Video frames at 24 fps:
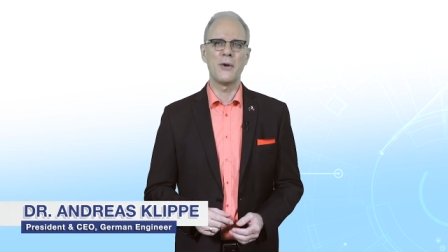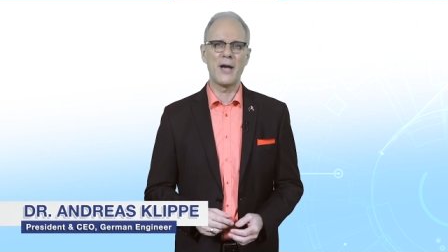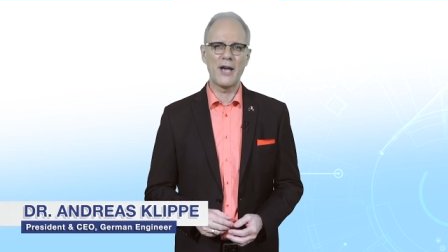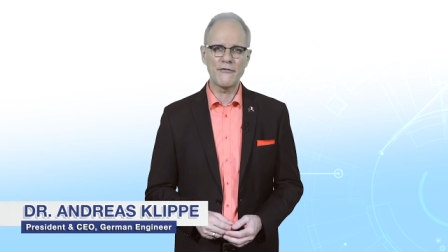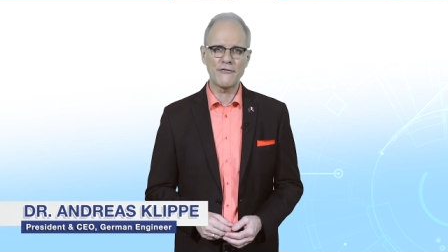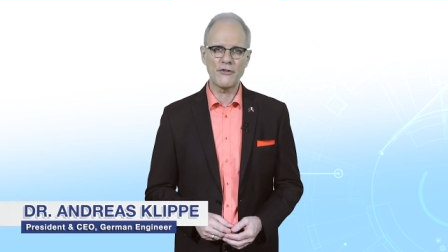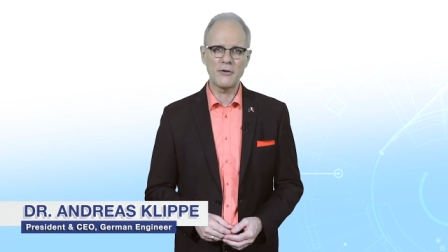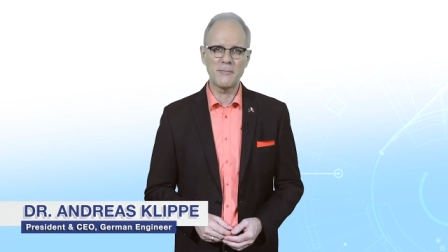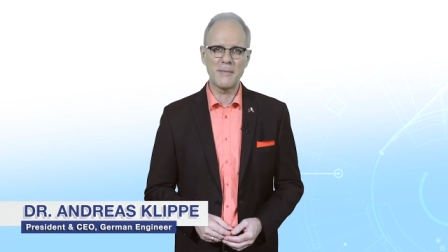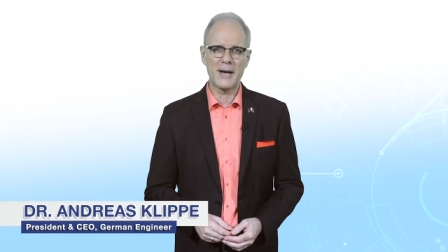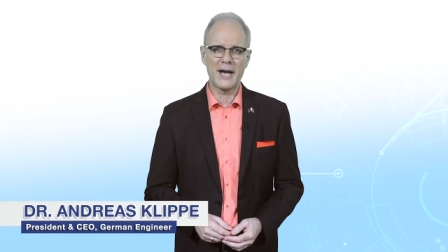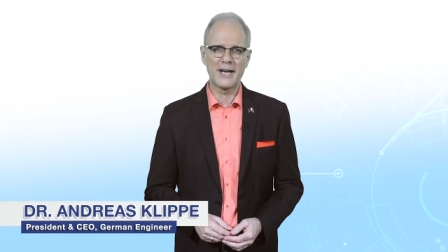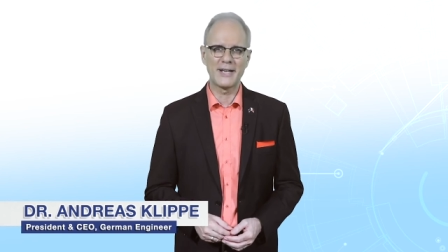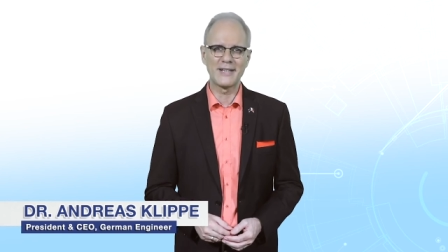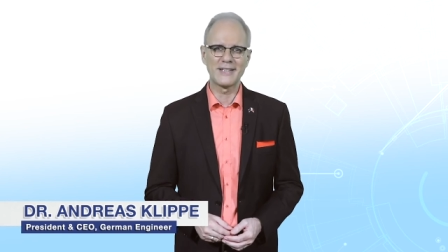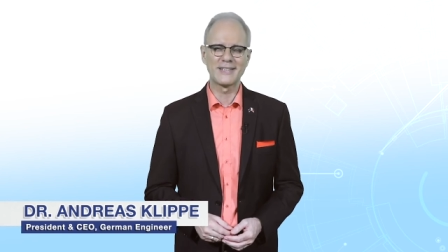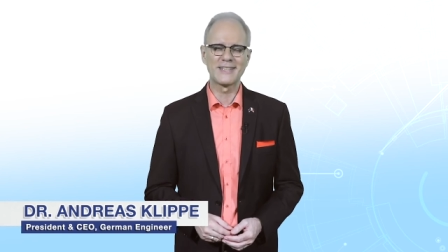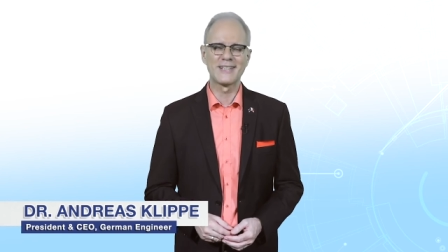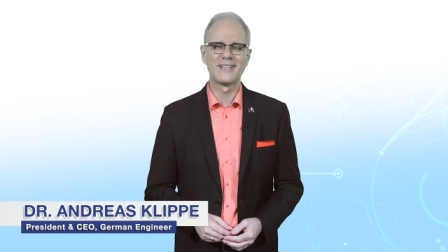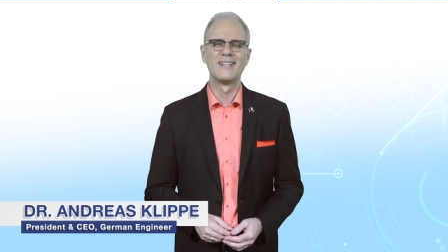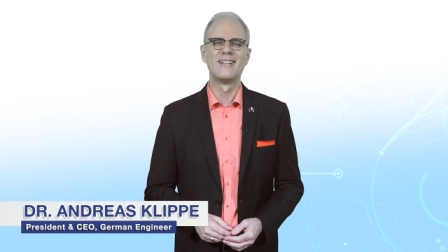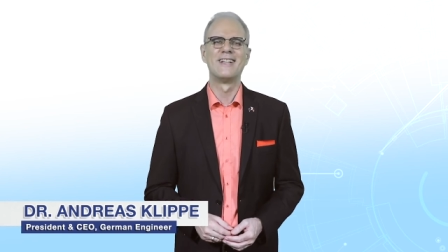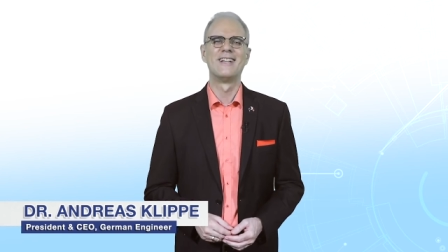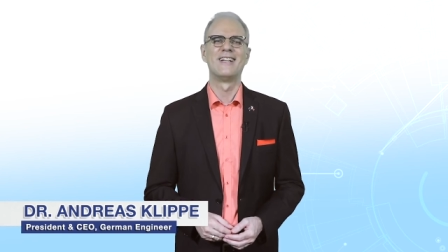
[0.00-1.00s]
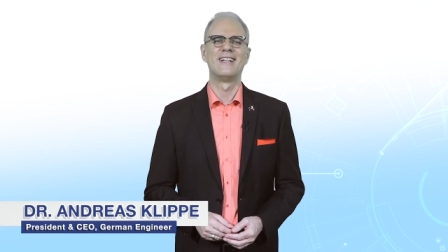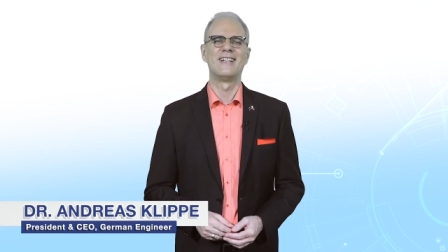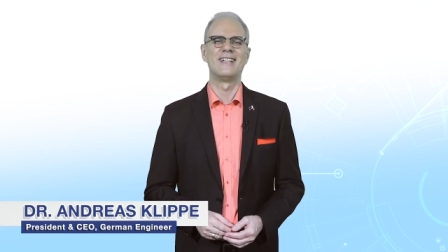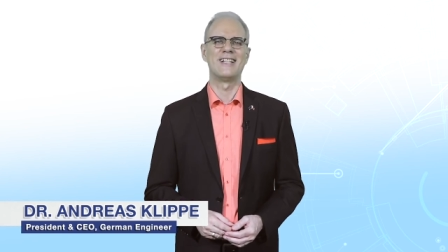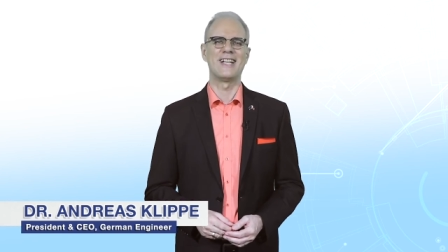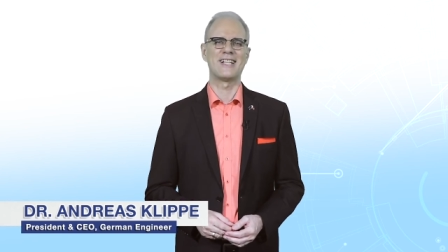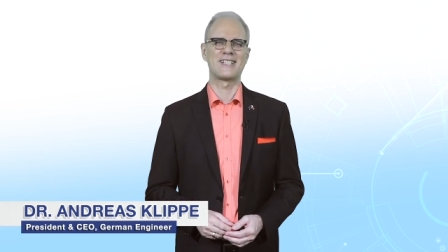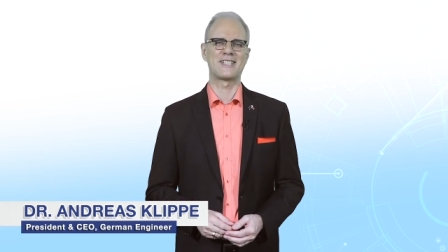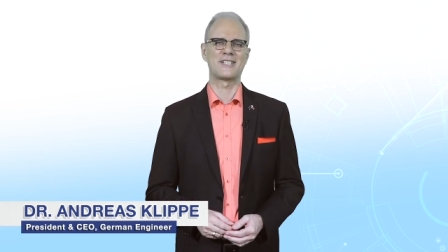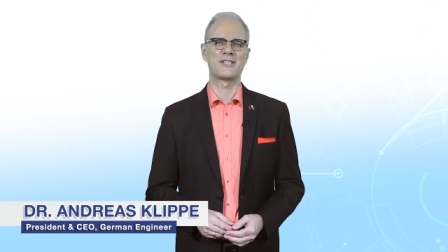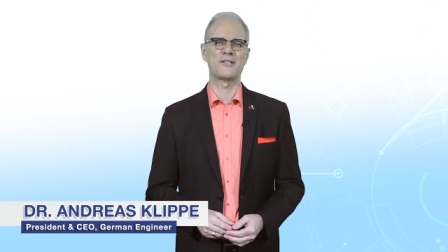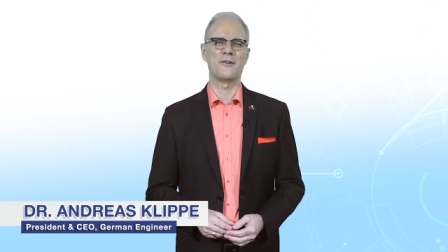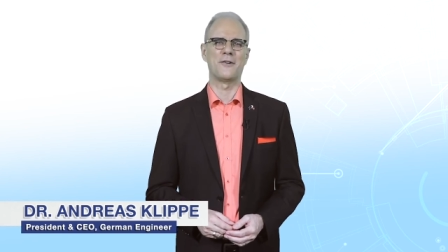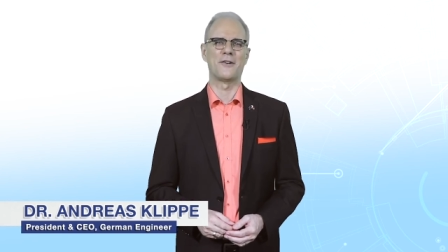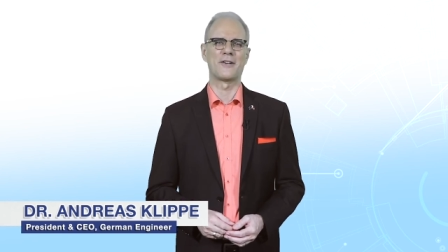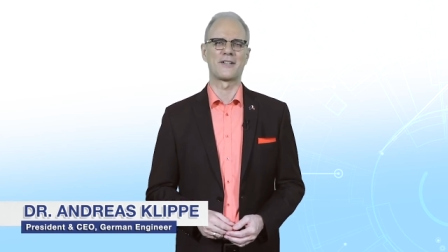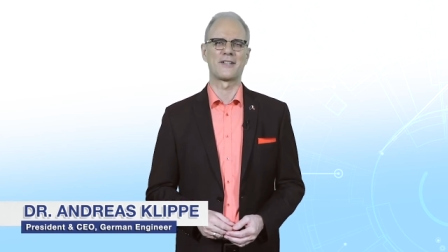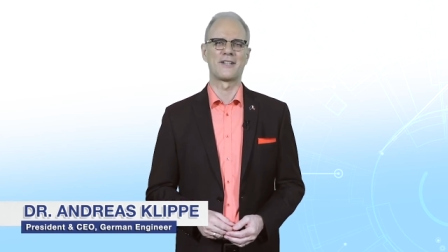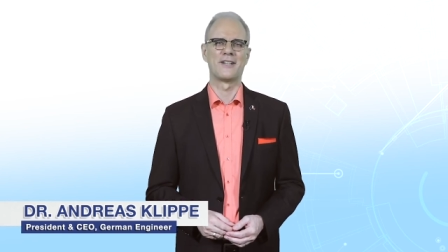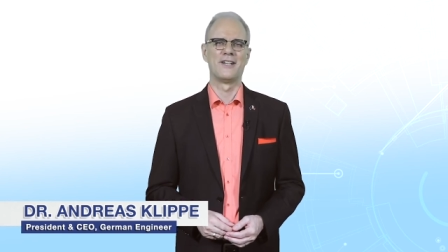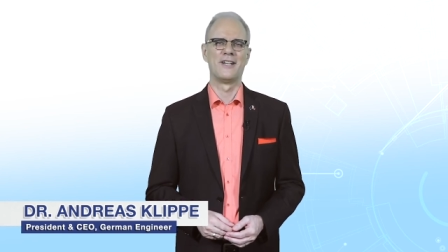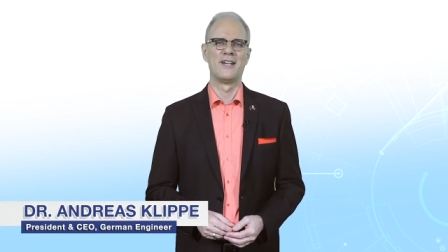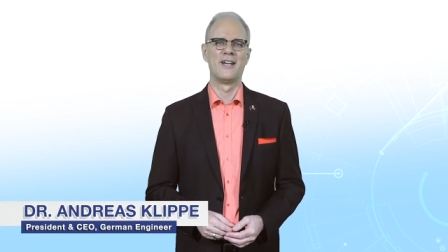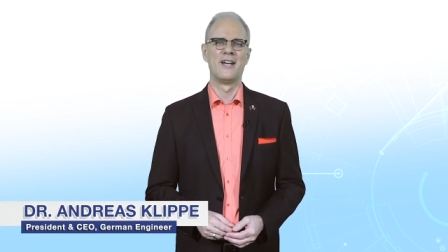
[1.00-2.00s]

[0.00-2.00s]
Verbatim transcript: have in mind, let's talk.